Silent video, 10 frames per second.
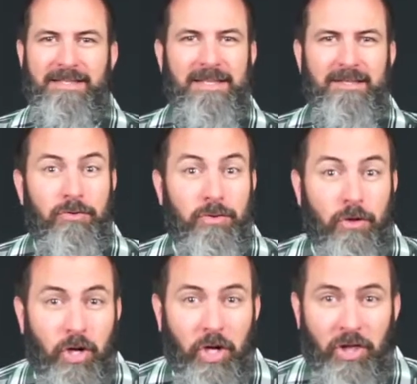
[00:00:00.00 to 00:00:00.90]
And those are
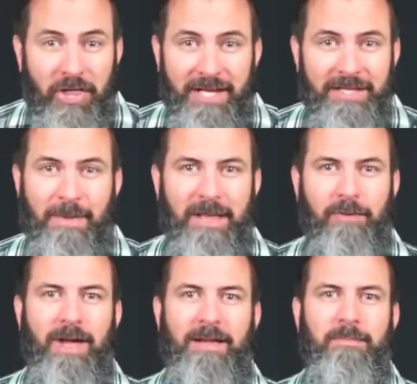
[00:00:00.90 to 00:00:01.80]
good things, by the
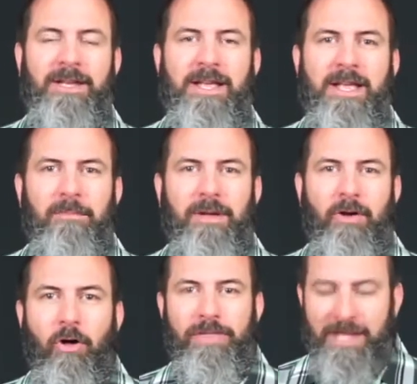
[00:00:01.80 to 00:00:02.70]
way. But
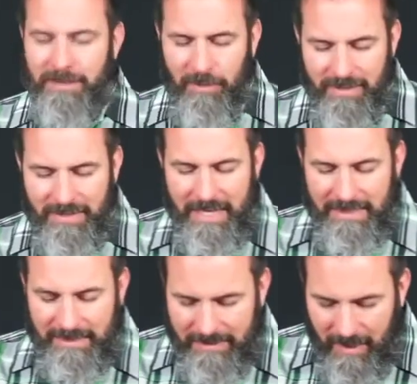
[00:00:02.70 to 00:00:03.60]
all they do is they
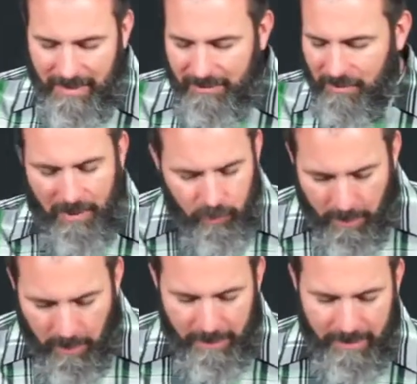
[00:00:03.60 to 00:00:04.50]
study it. So they
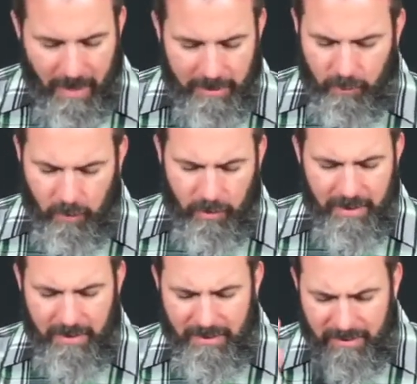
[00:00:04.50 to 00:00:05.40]
rip open God's word
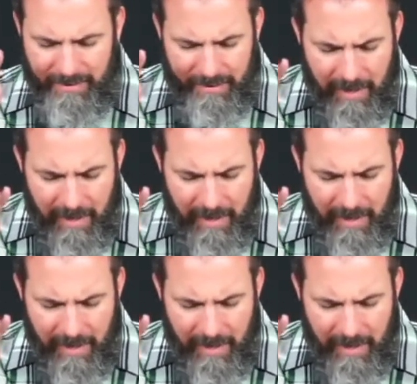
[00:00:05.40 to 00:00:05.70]
and it's